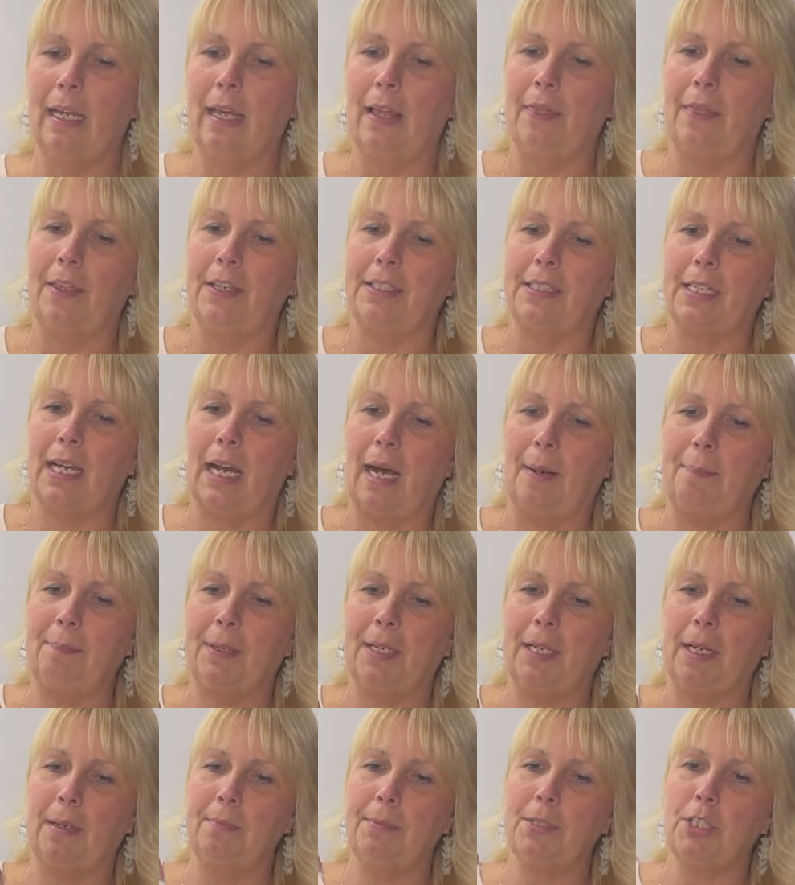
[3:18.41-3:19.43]
The top
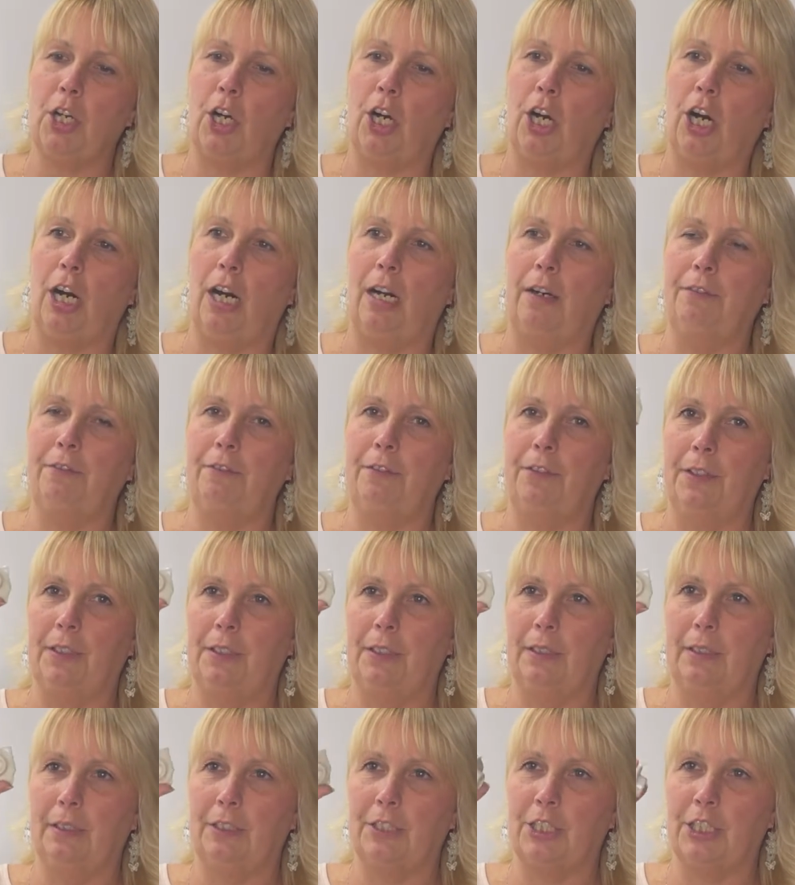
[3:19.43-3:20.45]
comes off
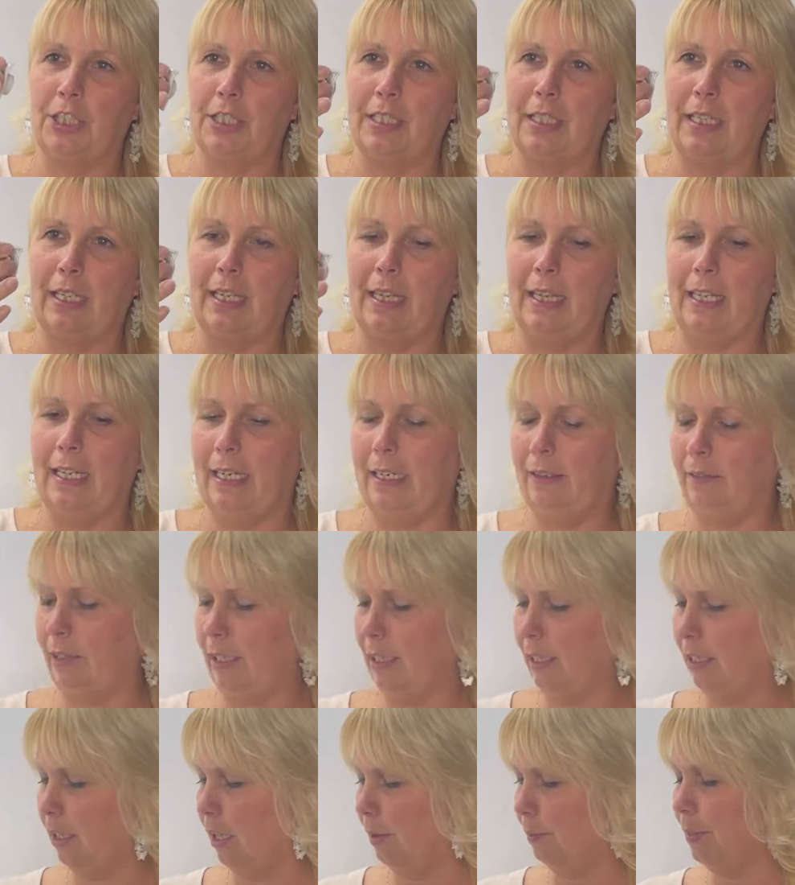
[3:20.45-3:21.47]
just like that right
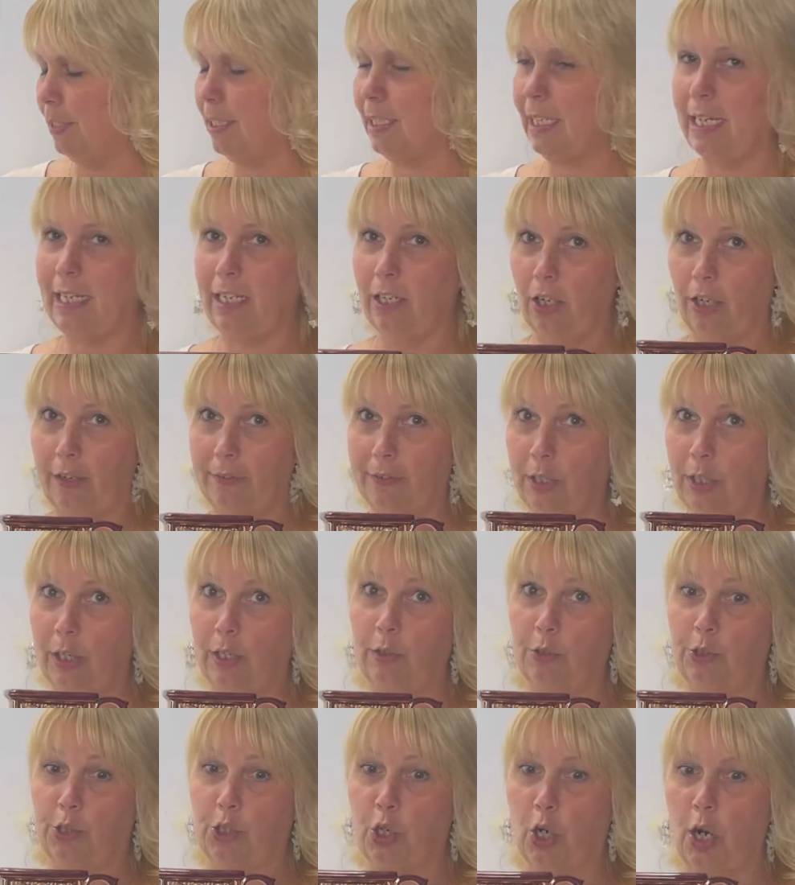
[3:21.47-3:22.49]
there. I'm going to take it off so I
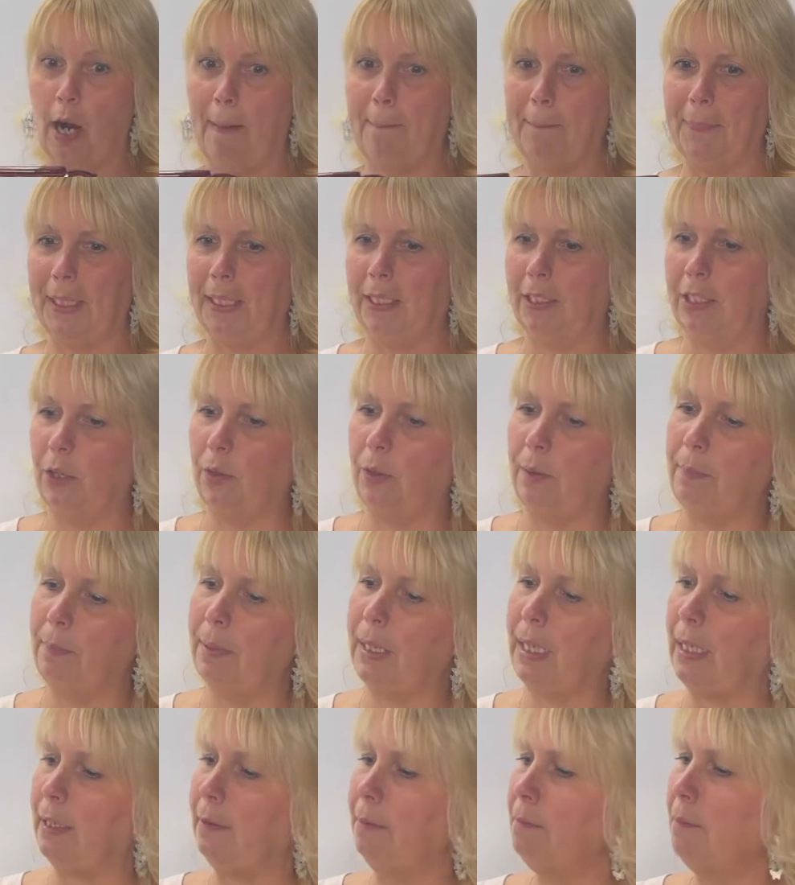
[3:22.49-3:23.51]
don't drop it, knowing
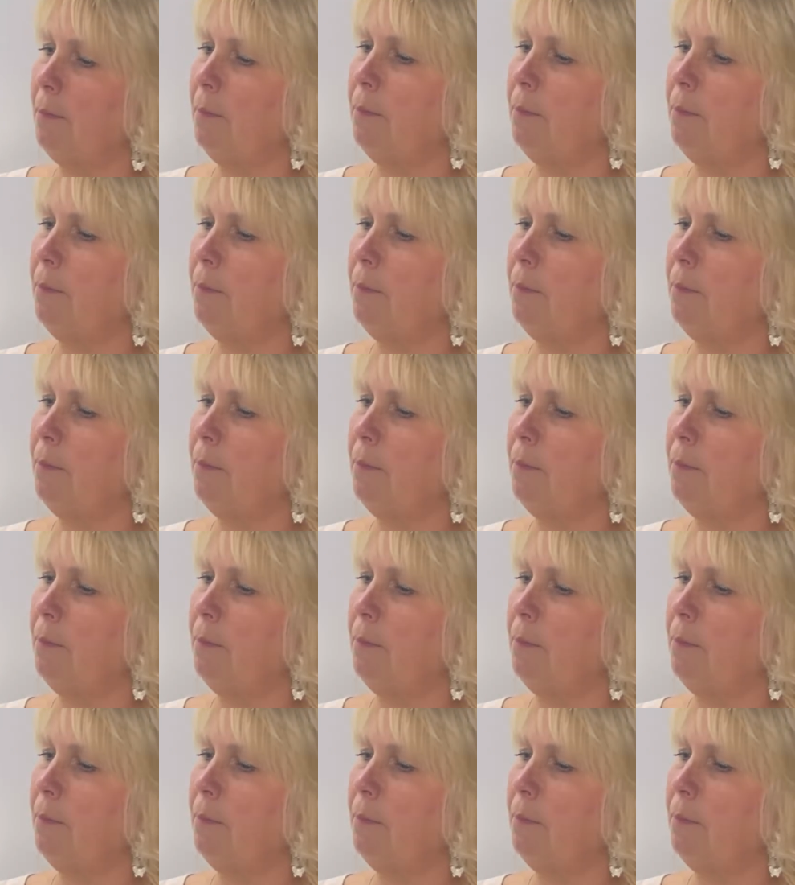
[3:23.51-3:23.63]
me.